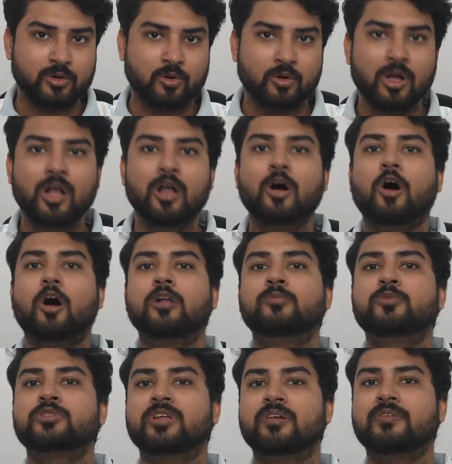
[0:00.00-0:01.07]
know,
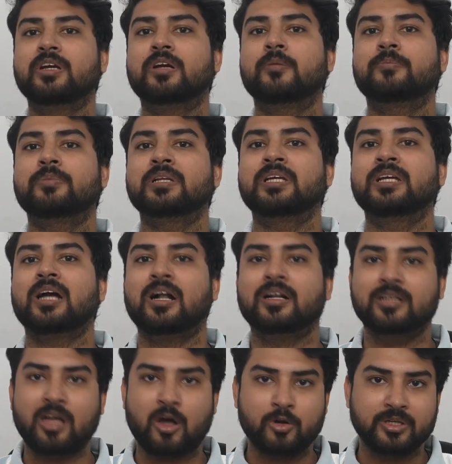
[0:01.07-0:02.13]
almost every company are
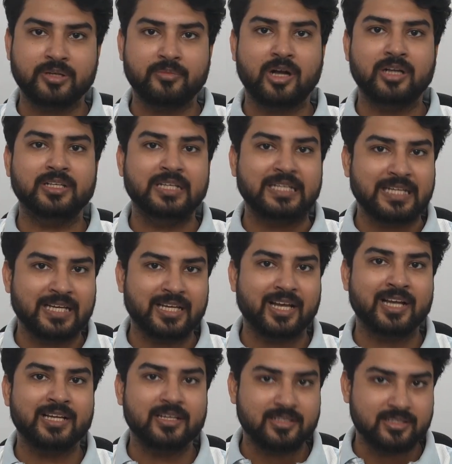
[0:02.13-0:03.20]
now demanding
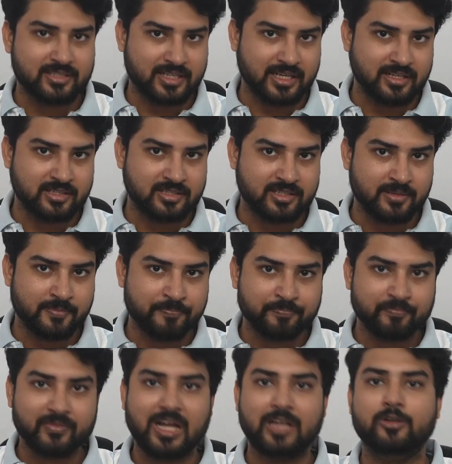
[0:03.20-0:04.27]
AI skills.
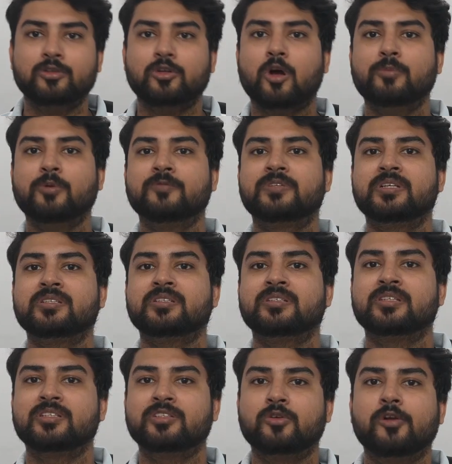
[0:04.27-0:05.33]
And on top of this,
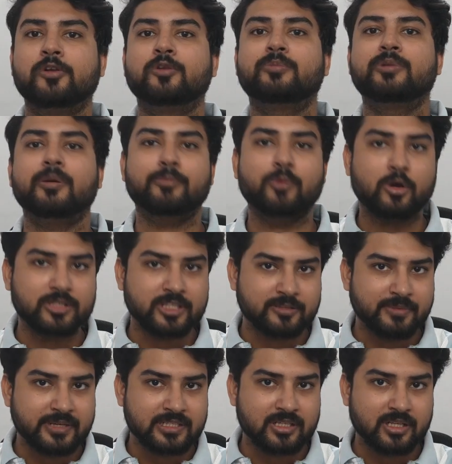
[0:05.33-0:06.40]
this is going to be a
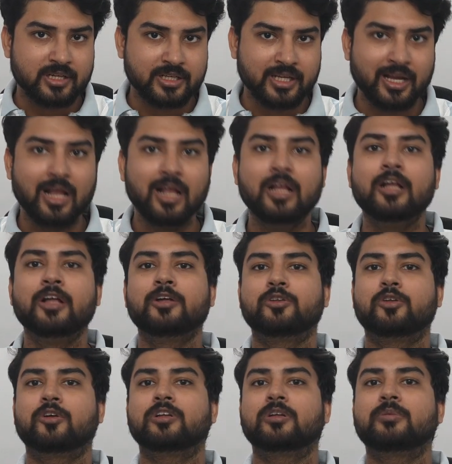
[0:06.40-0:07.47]
project-based learning.
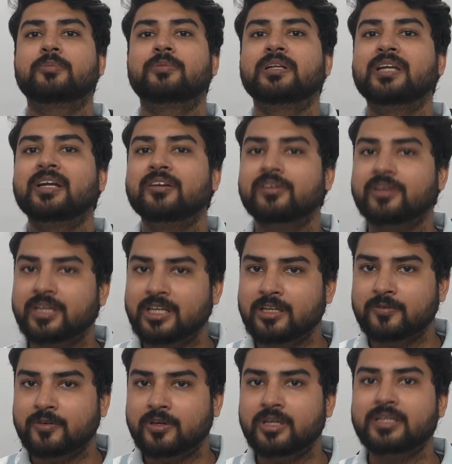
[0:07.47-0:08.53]
So you're going to be building
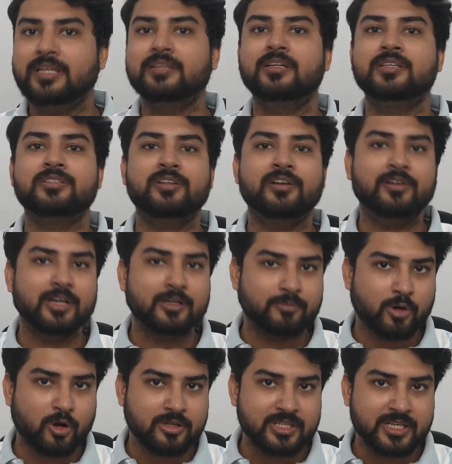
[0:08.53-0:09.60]
real-world industry-grade
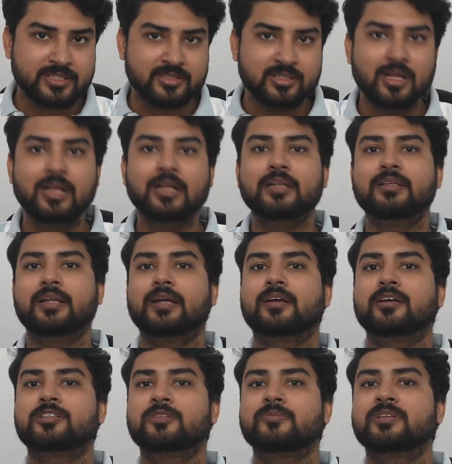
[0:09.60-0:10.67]
projects like
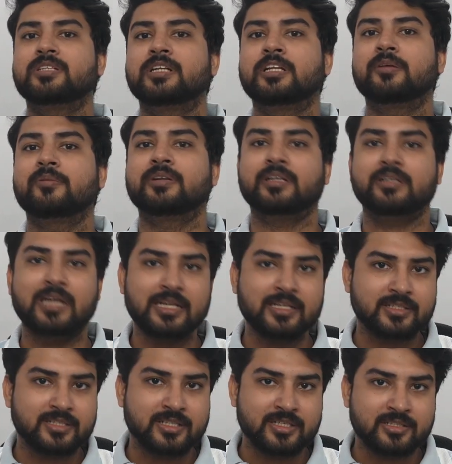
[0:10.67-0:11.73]
customer sentiment
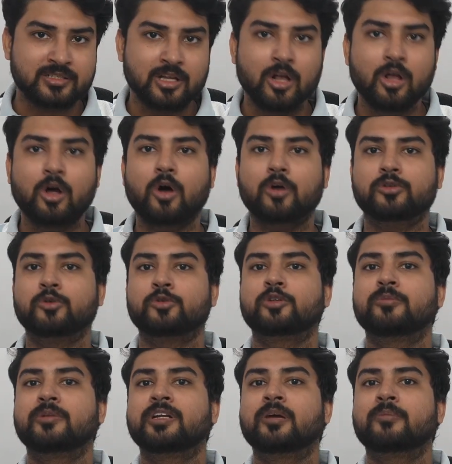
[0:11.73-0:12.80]
analysis or social
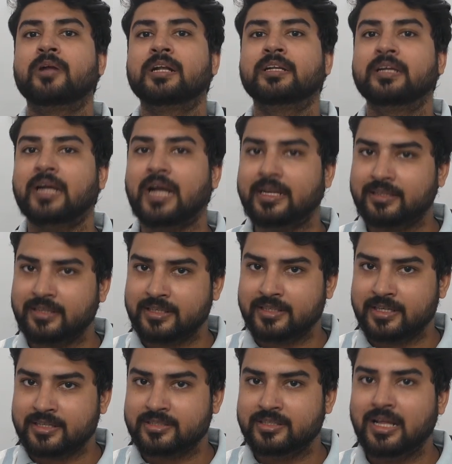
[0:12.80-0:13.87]
media branding
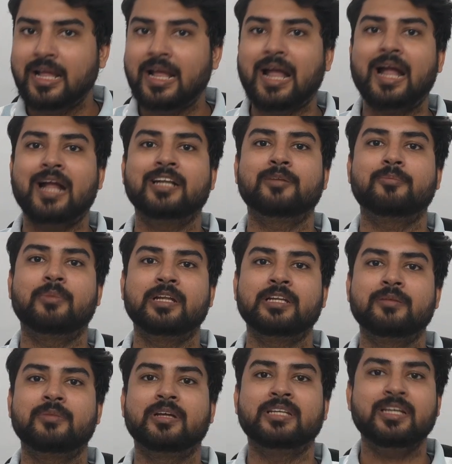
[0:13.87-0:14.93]
analytics, and many,
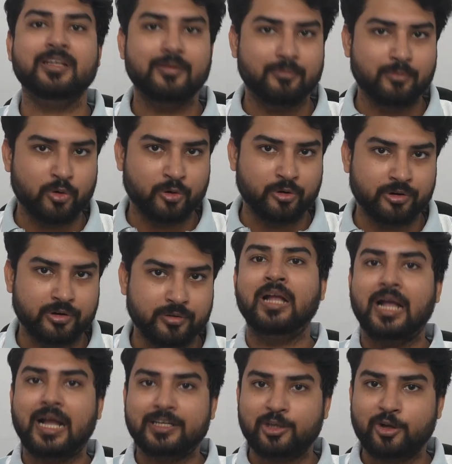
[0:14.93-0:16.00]
many more.
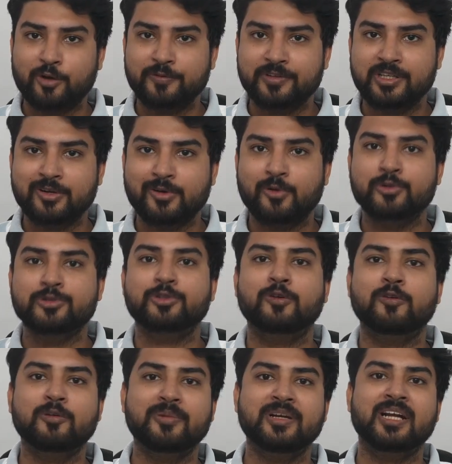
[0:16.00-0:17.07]
And along with the course, you
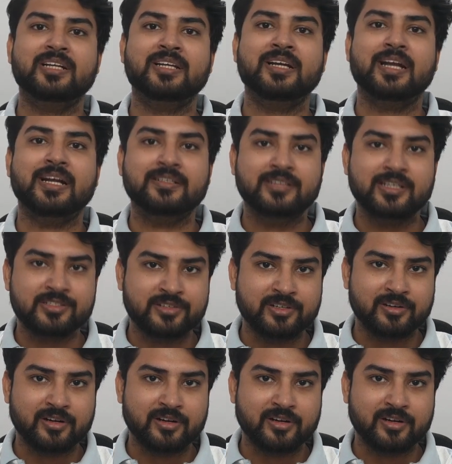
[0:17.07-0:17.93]
will be getting industry